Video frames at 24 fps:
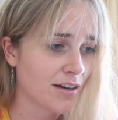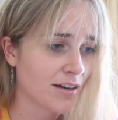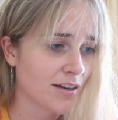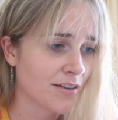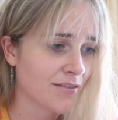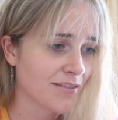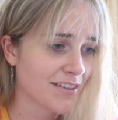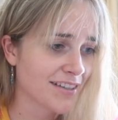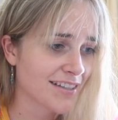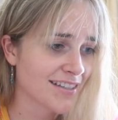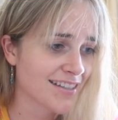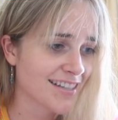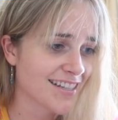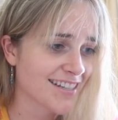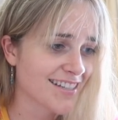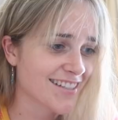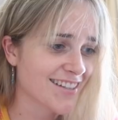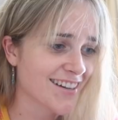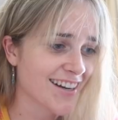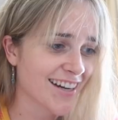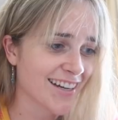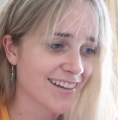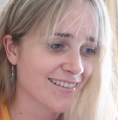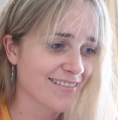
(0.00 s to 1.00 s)
obviously
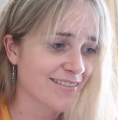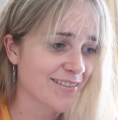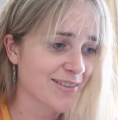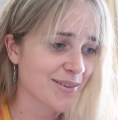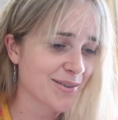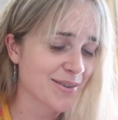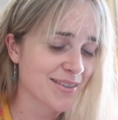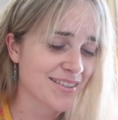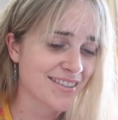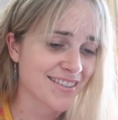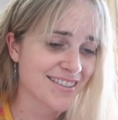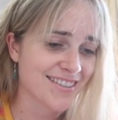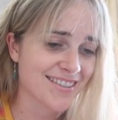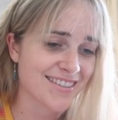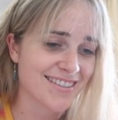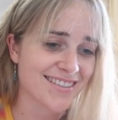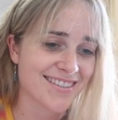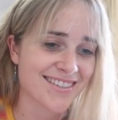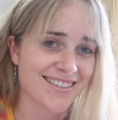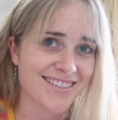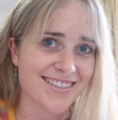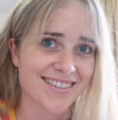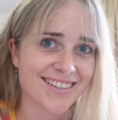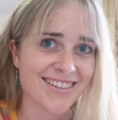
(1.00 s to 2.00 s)
tidal
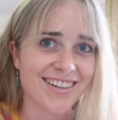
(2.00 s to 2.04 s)
forces